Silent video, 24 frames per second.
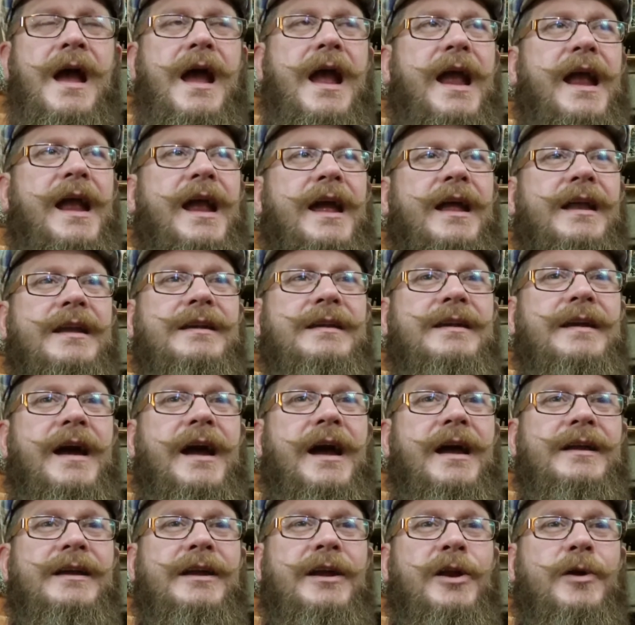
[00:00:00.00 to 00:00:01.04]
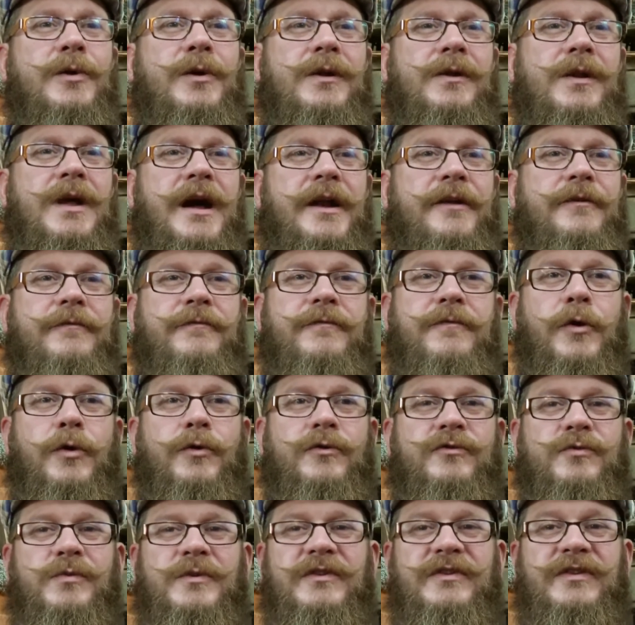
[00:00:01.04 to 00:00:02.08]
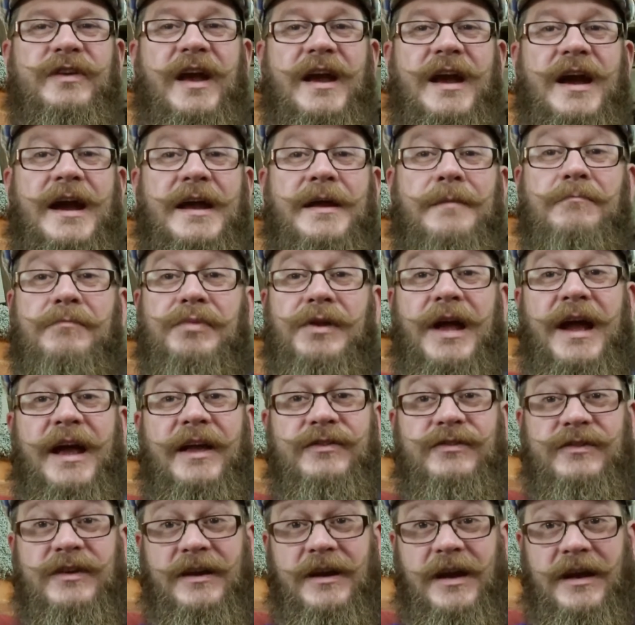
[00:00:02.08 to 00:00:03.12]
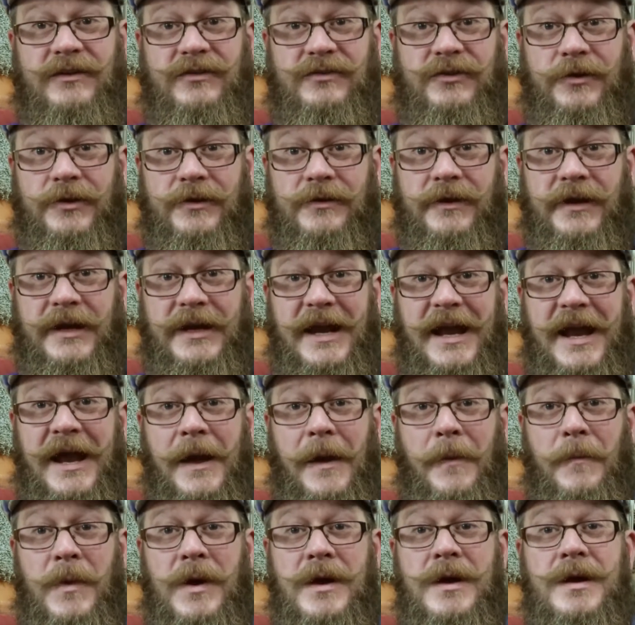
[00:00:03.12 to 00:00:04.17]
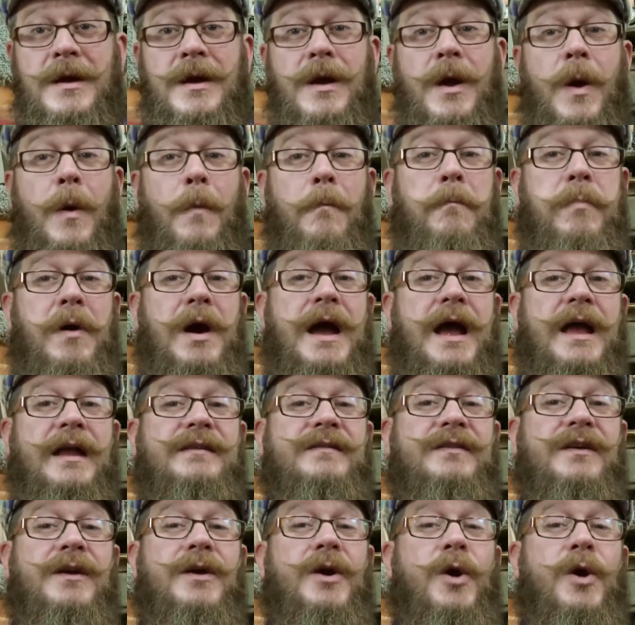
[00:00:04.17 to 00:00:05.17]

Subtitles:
And, a lot of folks would say I am blessed, and I certainly am. But